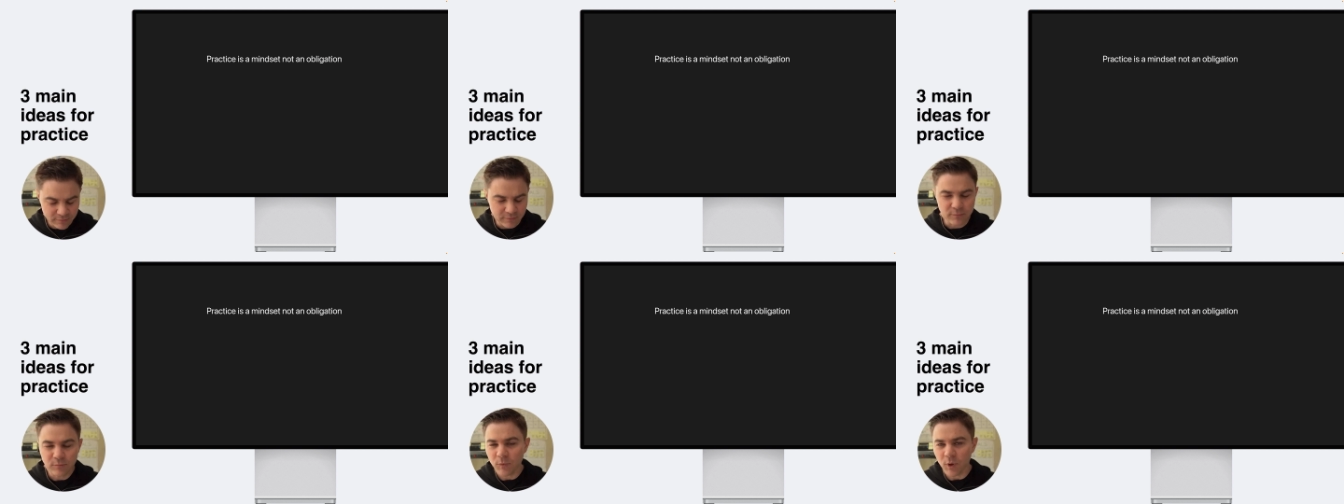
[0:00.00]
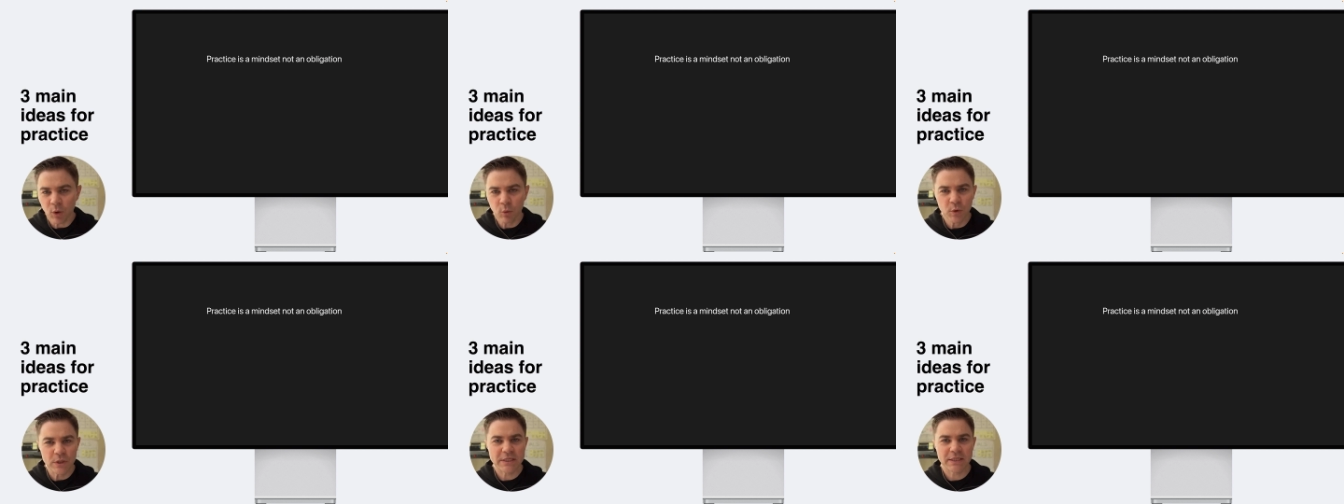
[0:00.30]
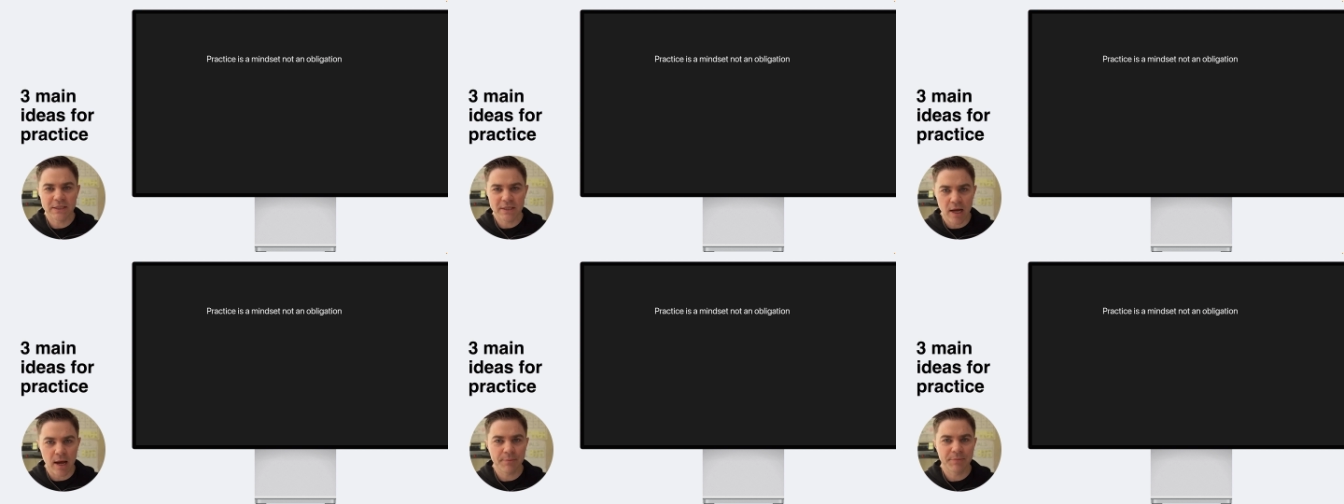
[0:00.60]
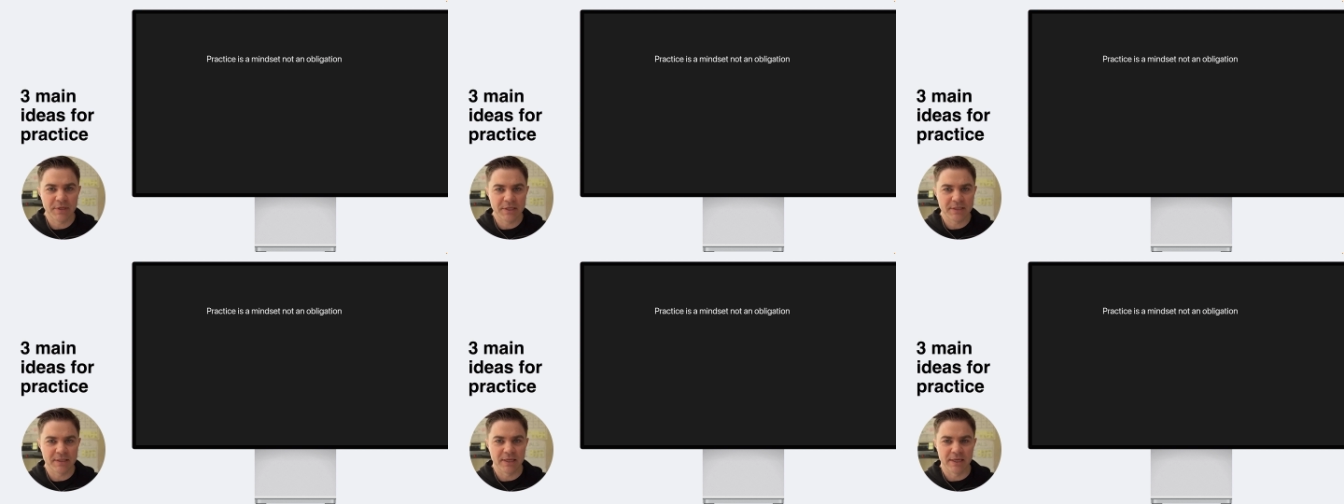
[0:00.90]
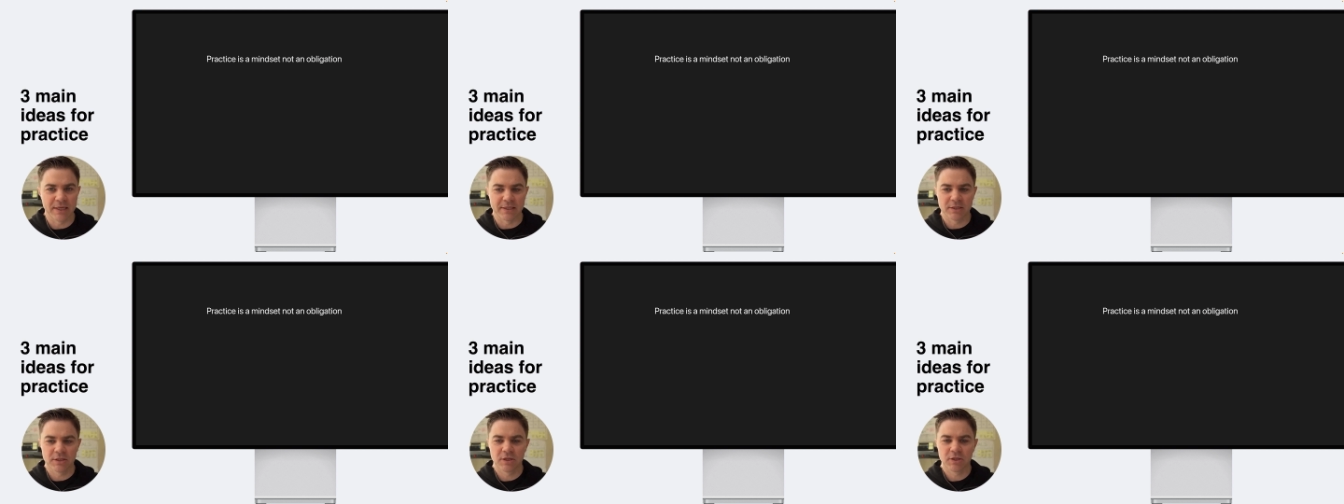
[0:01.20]
we stop these
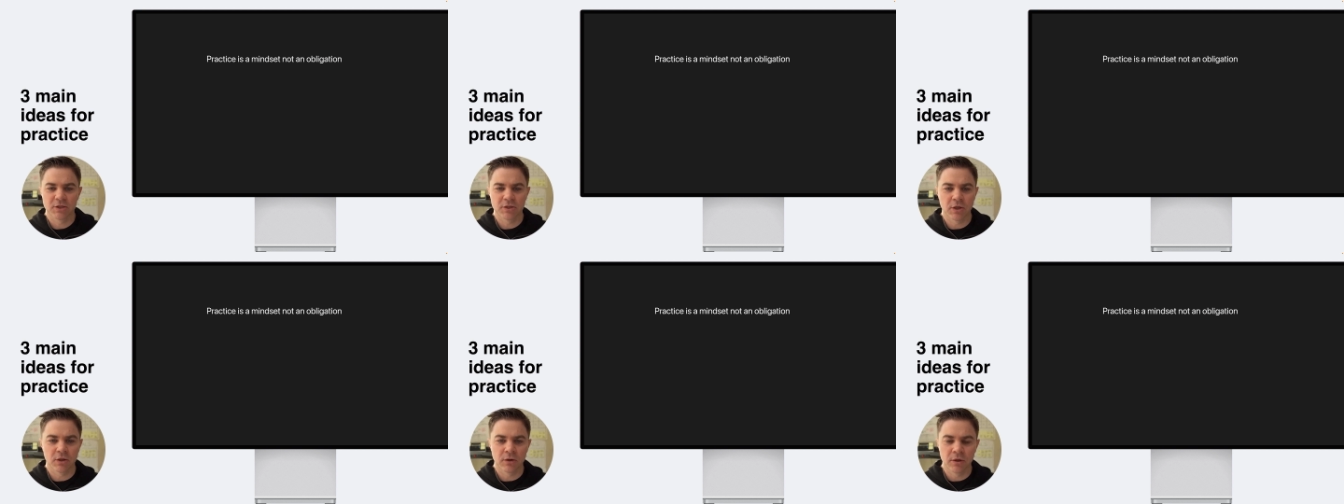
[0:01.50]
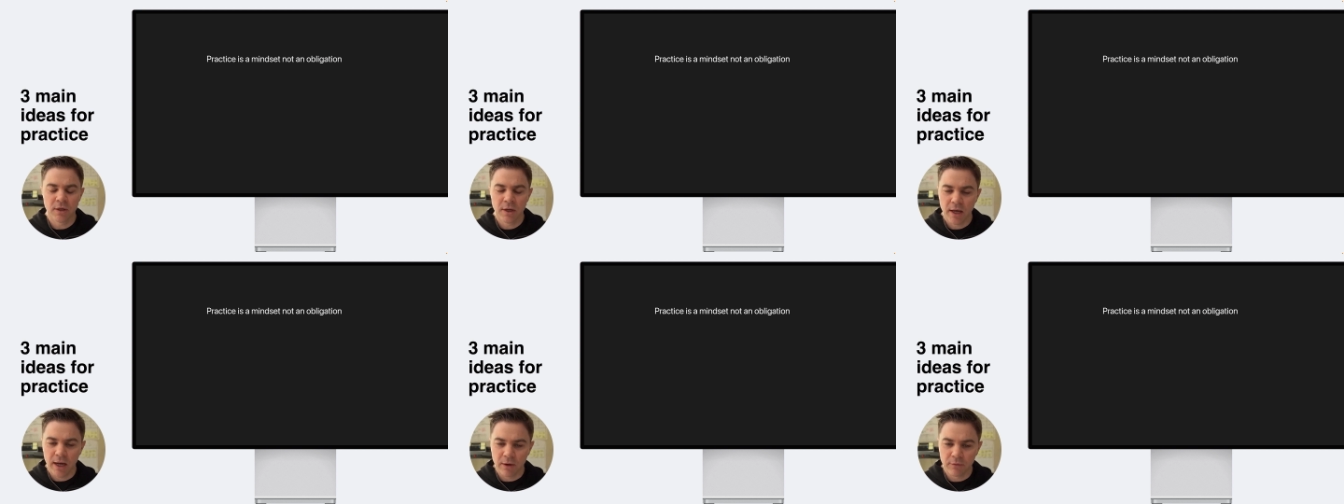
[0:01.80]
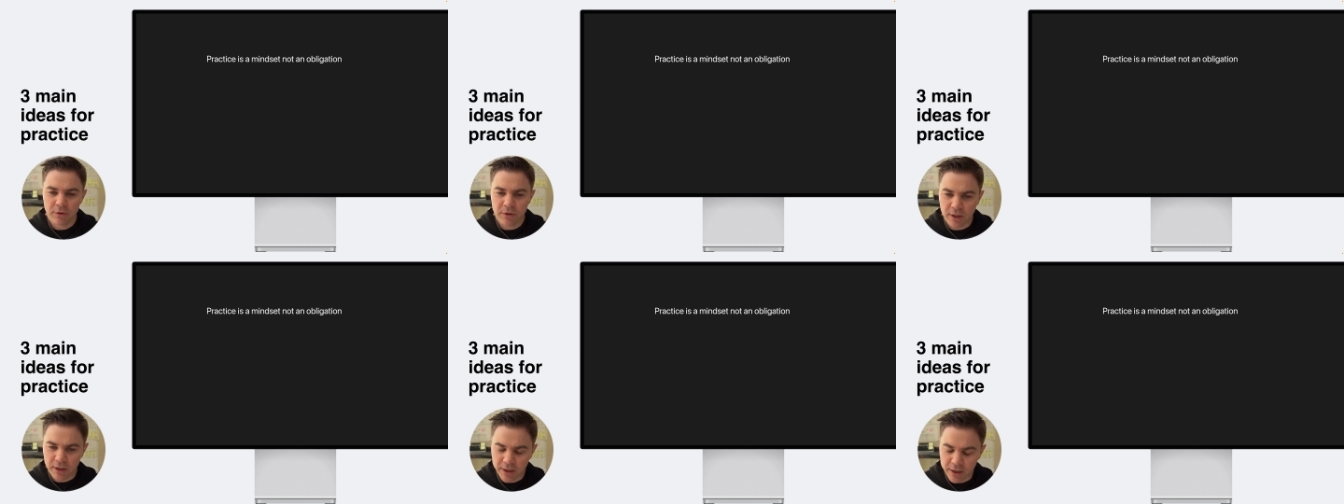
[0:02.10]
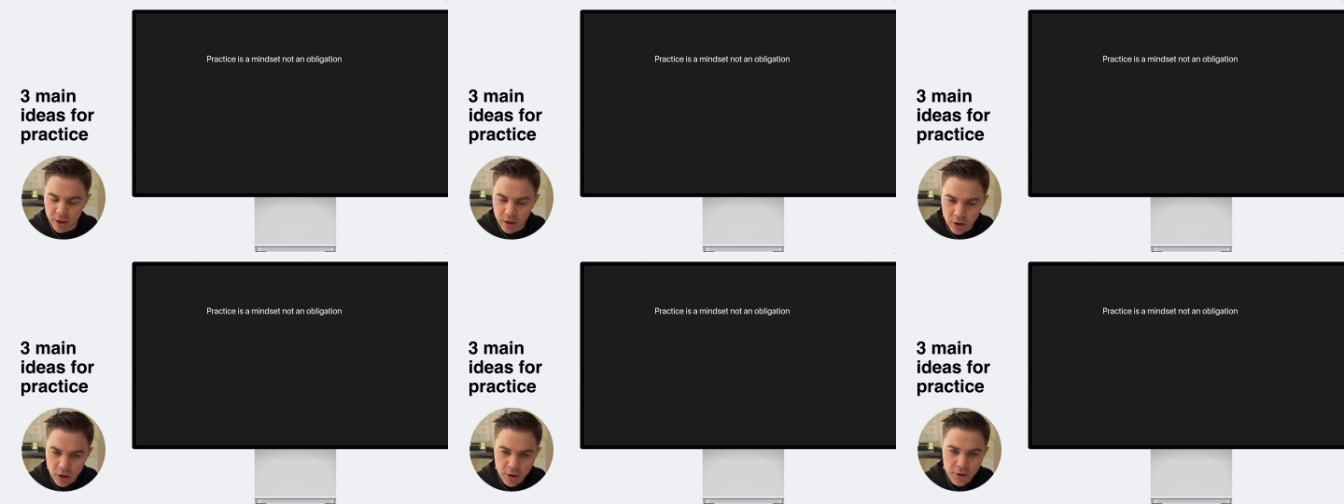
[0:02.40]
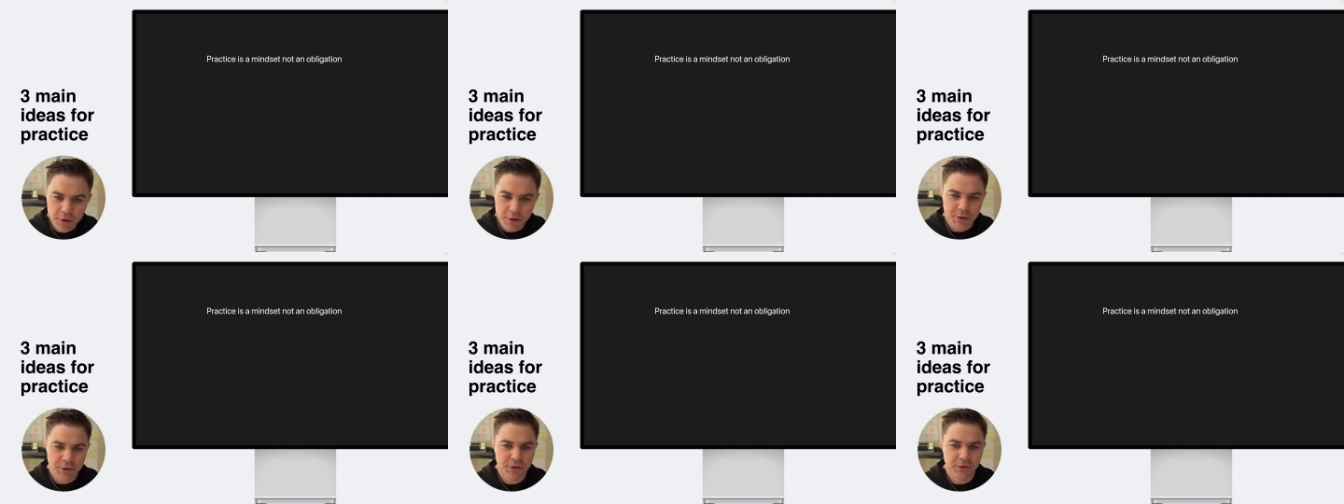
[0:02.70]
things. So I want to
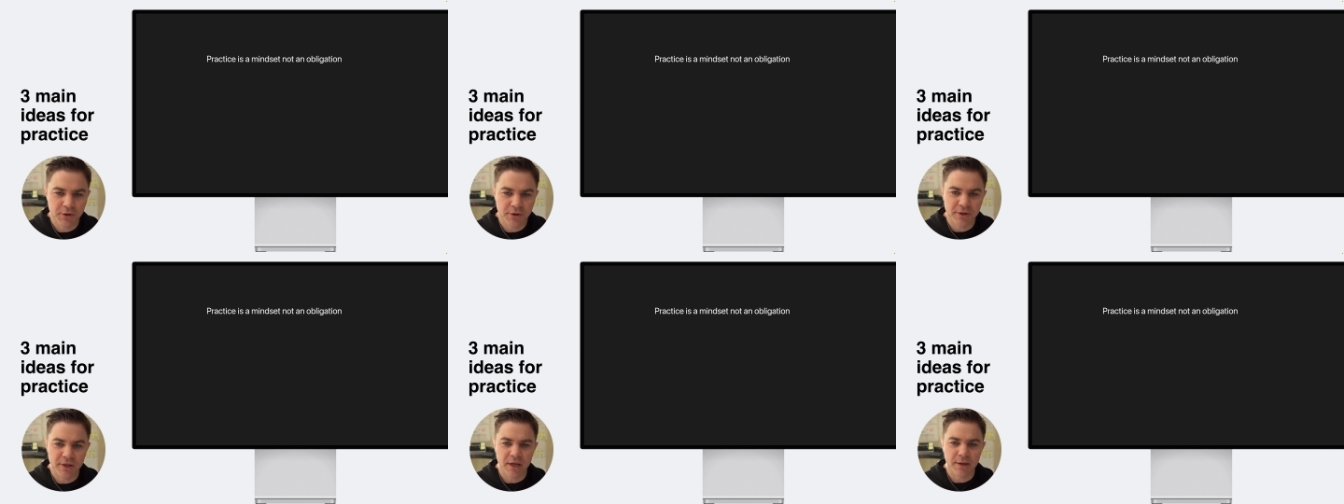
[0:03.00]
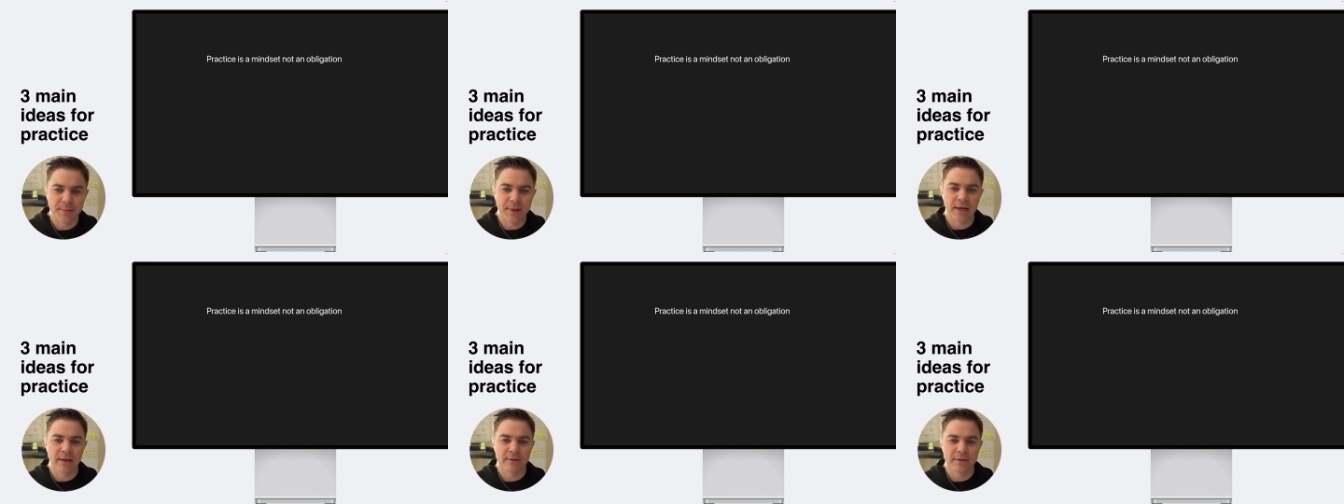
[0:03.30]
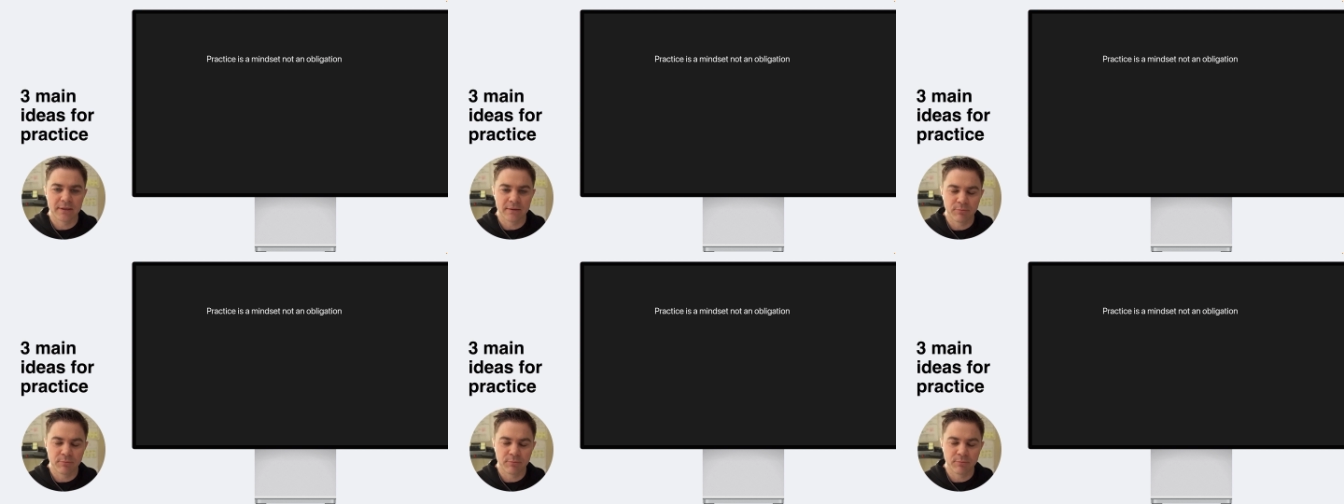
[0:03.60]
encourage you to think about